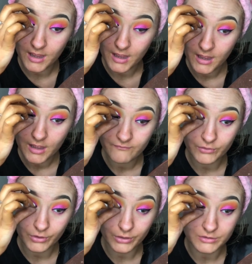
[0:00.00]
If you
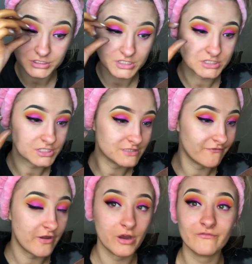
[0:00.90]
don't know who she is, she's a
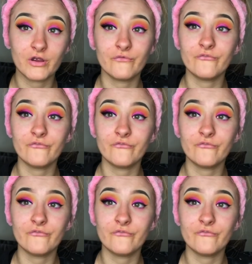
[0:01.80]
very, very,